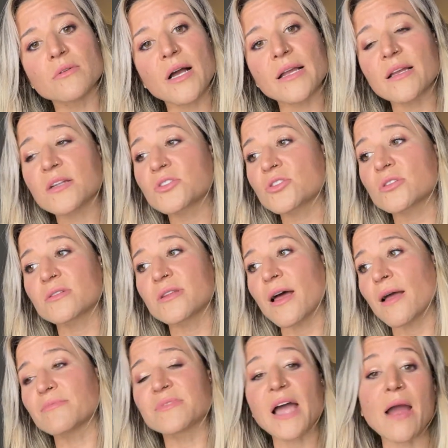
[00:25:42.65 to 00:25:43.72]

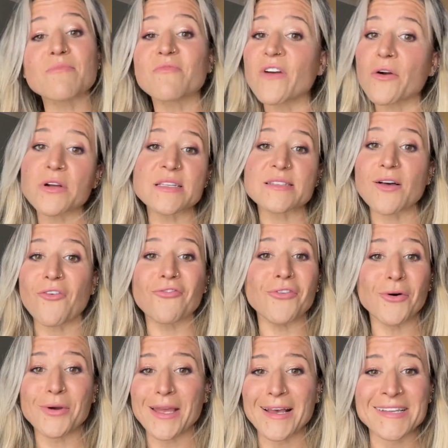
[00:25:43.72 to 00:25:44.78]
I'm very
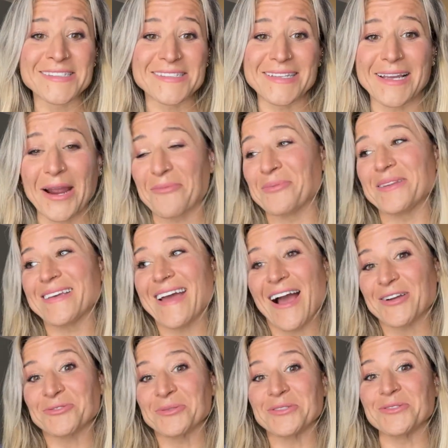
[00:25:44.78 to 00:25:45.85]
self-focused. Like, I really
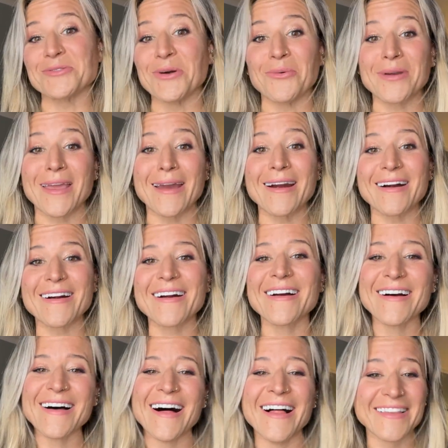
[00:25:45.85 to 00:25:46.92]
actually just don't care.
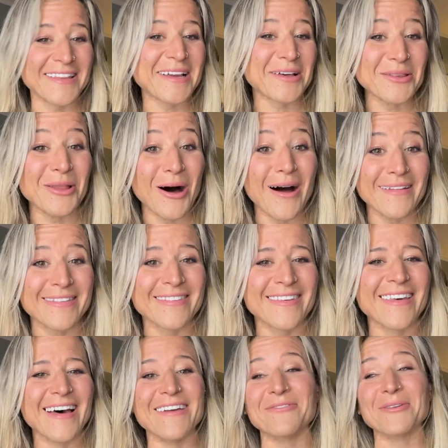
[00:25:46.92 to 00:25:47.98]
Like, a lot.
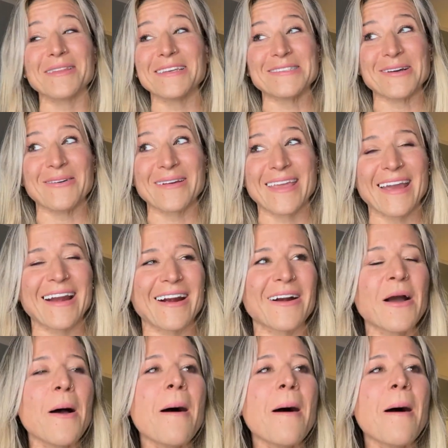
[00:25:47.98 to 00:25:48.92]
I really don't care.